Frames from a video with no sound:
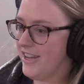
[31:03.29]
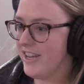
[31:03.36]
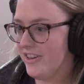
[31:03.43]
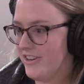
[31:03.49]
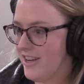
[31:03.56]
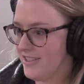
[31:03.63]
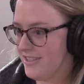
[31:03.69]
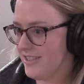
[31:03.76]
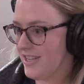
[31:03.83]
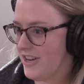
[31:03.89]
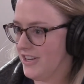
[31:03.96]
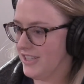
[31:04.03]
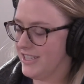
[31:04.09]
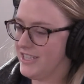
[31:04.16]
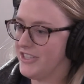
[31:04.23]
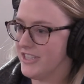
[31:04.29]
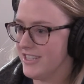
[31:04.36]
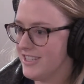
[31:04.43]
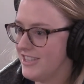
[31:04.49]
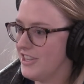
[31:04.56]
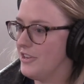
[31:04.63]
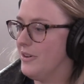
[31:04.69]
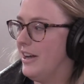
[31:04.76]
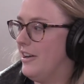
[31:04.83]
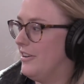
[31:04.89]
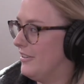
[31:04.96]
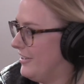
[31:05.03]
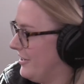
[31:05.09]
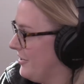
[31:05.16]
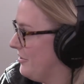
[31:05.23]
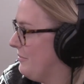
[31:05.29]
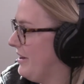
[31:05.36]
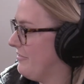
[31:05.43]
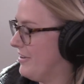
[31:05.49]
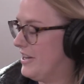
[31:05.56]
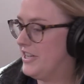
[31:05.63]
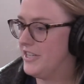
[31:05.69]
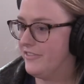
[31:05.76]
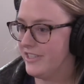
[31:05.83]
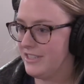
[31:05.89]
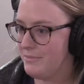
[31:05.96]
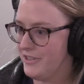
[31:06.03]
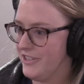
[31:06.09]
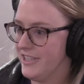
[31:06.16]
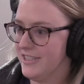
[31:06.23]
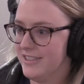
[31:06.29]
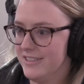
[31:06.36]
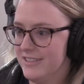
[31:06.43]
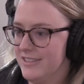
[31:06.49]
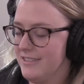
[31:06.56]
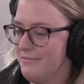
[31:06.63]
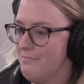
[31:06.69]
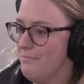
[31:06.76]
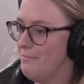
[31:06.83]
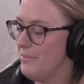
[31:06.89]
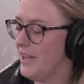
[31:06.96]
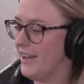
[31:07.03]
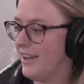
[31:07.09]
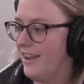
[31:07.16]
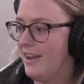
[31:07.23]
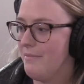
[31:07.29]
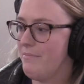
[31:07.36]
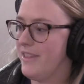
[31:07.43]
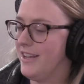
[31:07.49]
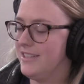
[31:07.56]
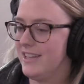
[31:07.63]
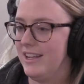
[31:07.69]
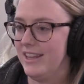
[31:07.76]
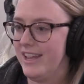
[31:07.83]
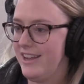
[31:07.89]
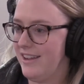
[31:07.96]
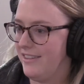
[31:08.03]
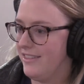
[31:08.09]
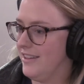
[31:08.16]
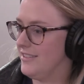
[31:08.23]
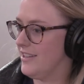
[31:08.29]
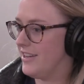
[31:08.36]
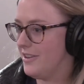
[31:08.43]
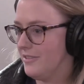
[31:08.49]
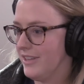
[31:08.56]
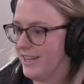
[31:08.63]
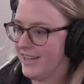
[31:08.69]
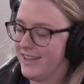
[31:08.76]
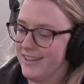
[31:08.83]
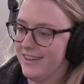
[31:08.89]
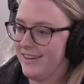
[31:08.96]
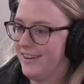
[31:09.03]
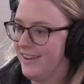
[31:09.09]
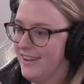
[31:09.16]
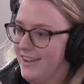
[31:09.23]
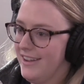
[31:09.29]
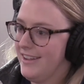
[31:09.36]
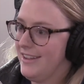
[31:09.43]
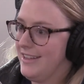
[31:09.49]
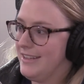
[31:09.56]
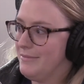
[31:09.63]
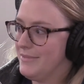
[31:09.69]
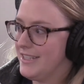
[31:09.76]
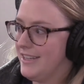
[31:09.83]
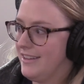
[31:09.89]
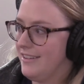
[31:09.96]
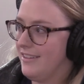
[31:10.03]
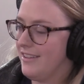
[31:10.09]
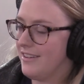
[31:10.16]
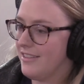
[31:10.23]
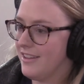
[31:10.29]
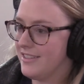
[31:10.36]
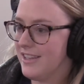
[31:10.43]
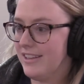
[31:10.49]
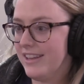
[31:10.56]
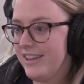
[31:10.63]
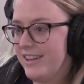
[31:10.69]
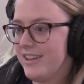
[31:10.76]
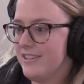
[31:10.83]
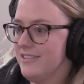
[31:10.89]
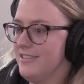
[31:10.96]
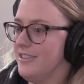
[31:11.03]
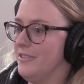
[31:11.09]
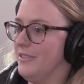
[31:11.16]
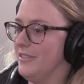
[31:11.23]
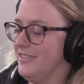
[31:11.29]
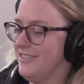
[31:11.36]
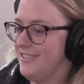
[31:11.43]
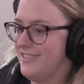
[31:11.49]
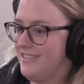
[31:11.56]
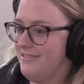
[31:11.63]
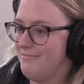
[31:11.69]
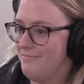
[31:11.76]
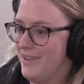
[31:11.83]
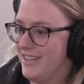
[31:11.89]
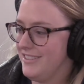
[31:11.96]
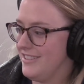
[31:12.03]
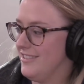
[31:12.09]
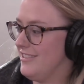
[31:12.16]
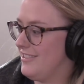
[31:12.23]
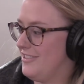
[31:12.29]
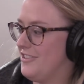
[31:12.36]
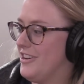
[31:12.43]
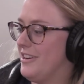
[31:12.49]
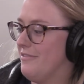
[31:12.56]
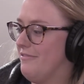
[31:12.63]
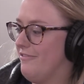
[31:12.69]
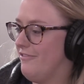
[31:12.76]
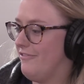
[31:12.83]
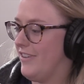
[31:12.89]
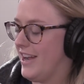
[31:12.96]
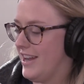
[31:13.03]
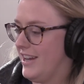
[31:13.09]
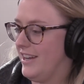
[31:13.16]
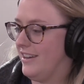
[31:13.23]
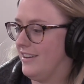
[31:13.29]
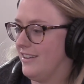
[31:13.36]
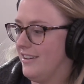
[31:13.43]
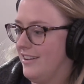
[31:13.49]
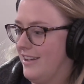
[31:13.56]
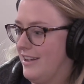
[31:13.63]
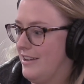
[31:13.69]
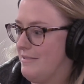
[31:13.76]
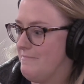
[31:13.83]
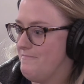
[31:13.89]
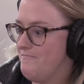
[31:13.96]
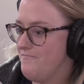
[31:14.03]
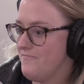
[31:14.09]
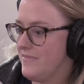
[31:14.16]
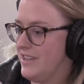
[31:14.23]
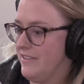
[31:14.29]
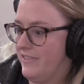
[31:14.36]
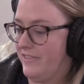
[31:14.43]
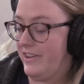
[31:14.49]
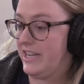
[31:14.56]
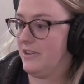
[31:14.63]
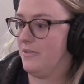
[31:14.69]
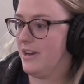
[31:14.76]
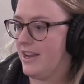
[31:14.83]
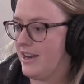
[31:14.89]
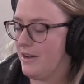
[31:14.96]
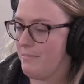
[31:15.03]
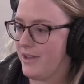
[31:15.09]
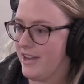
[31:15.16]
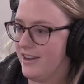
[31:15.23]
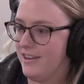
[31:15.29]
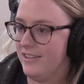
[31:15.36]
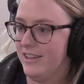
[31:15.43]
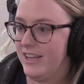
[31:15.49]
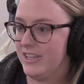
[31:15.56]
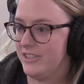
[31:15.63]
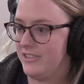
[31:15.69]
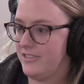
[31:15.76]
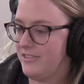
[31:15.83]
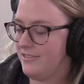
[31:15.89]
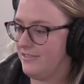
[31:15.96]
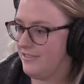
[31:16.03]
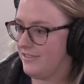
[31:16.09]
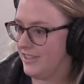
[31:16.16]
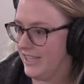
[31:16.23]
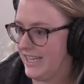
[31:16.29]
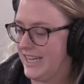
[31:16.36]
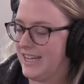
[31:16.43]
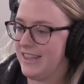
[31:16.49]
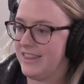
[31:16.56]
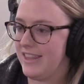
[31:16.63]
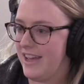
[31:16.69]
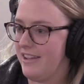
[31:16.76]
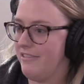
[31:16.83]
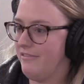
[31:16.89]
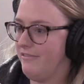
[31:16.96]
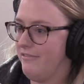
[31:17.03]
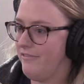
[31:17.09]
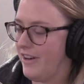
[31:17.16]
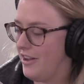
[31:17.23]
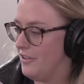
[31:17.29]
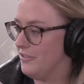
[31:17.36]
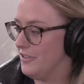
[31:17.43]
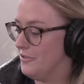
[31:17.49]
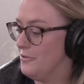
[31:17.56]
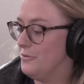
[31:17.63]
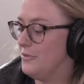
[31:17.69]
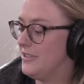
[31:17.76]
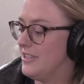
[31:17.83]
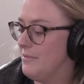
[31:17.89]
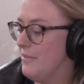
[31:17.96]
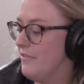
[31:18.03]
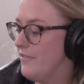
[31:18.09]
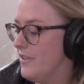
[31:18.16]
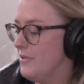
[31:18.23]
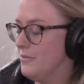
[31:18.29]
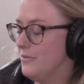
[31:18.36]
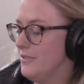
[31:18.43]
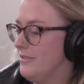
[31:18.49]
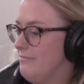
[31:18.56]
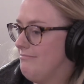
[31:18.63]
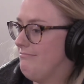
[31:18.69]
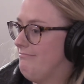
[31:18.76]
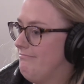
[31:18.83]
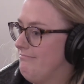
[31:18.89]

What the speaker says: here necessarily, just throughout, my range of experiences, picking up things I like and things I don't like, and I'm seeing a lot of things I like here, so it makes sense to try to find, even if I don't end up here, like a clinic that follows some of those.